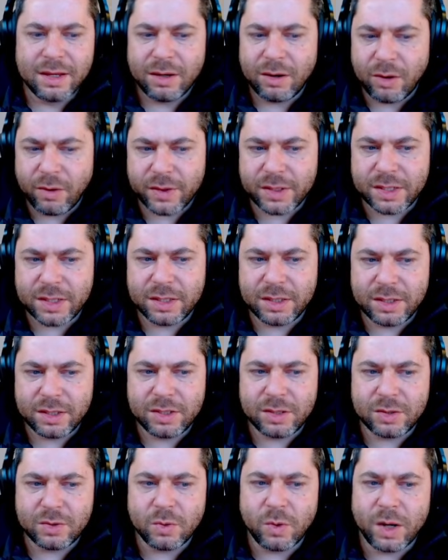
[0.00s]
Obviously
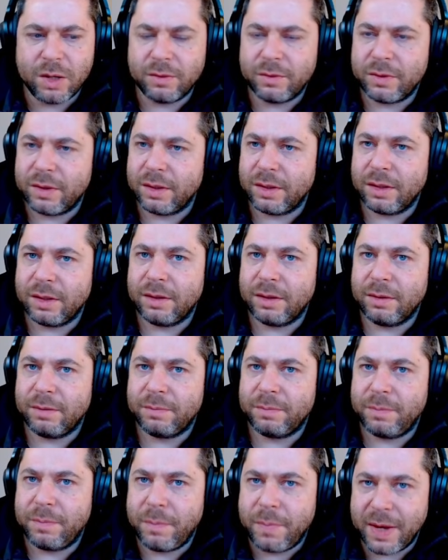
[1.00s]
this is one of the
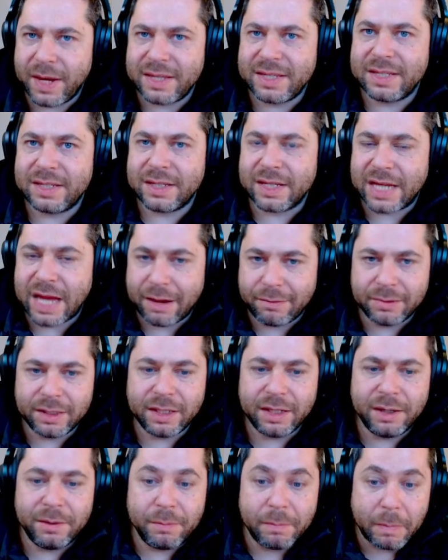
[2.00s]
best
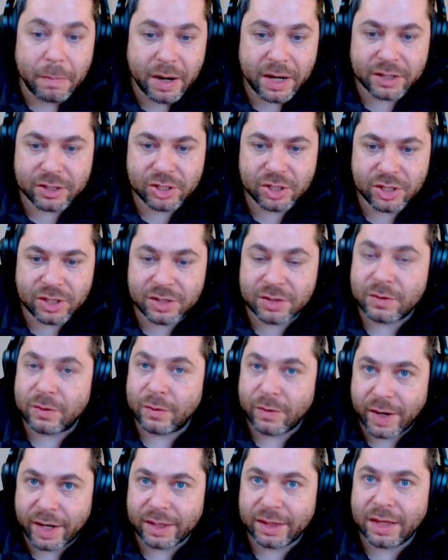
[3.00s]
cavalry marches
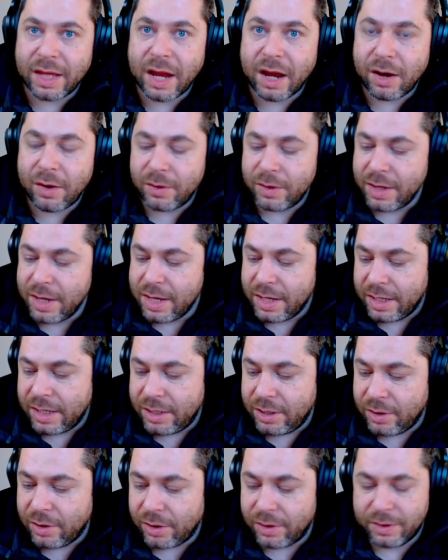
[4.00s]
right now.
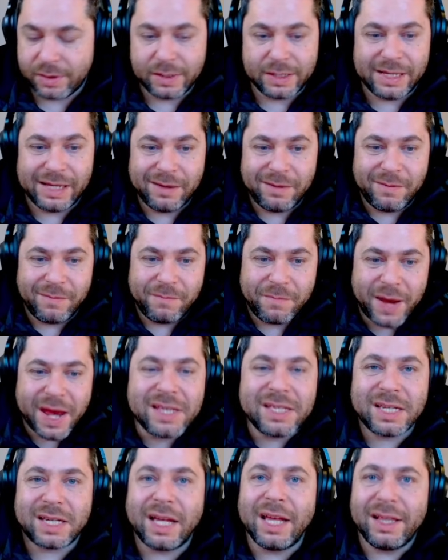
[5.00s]
You're
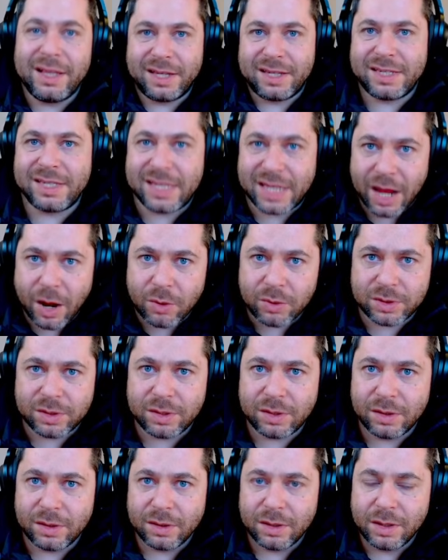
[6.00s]
basically in the
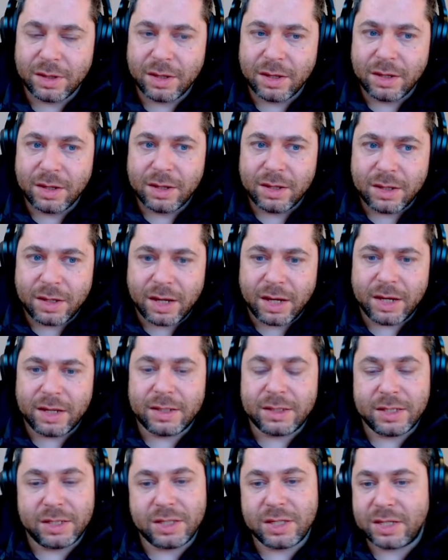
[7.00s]
stealth.
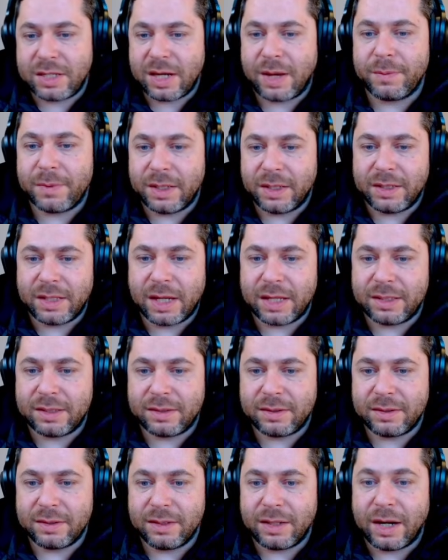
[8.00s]
And this is something
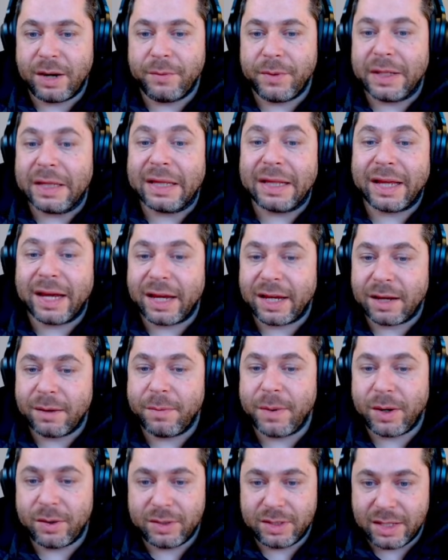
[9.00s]
that I really like
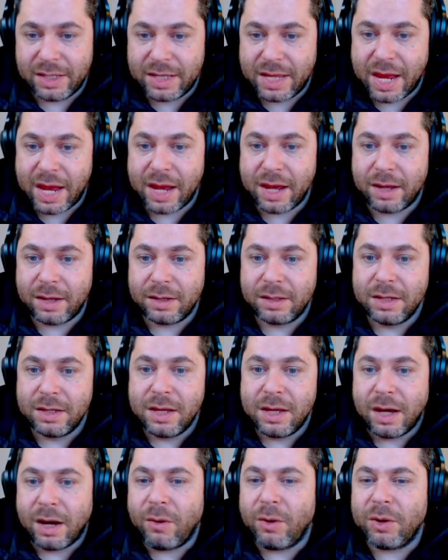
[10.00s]
about the Neya.
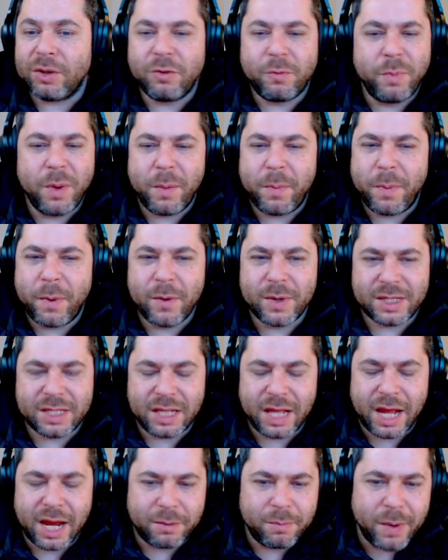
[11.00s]
A lot of people
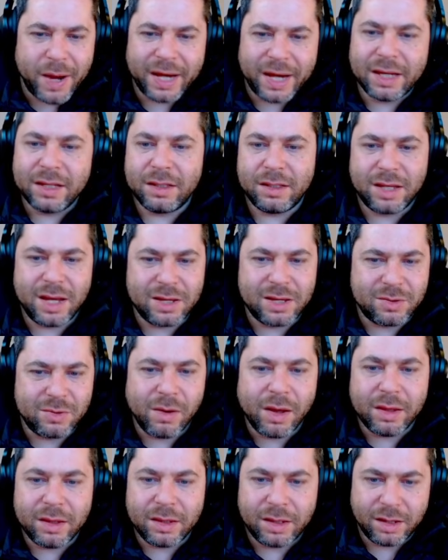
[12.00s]
was like, back in the days
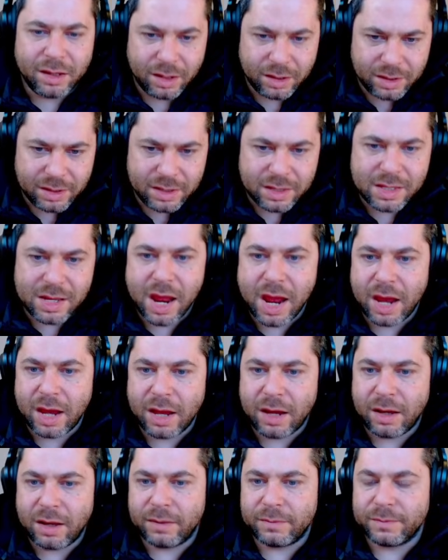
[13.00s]
when the
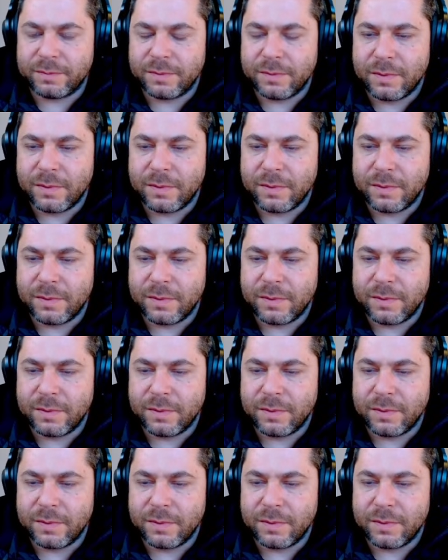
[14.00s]
Neya